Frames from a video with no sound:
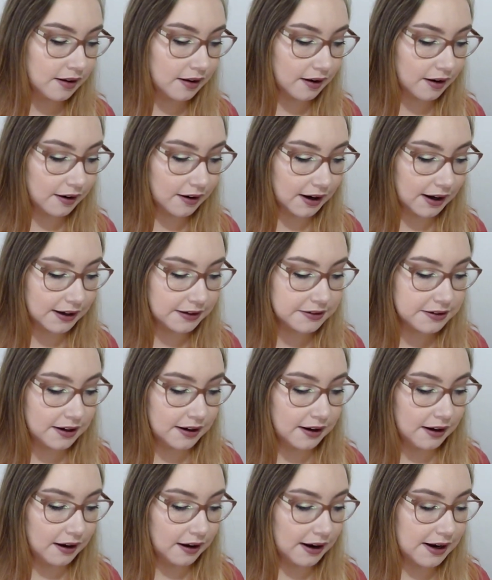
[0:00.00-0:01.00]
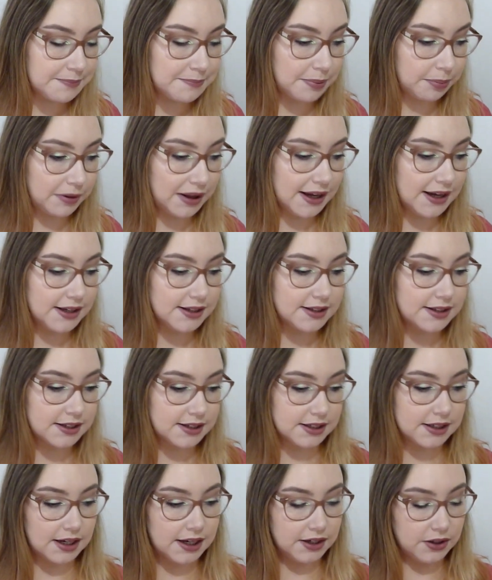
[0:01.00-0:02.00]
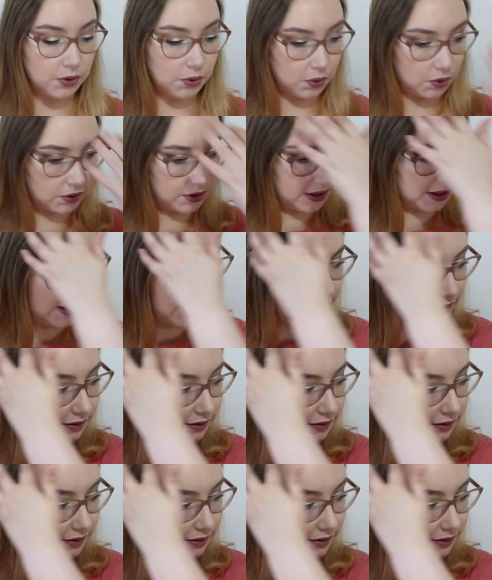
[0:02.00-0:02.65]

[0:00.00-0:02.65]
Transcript: Alright, I placed an order.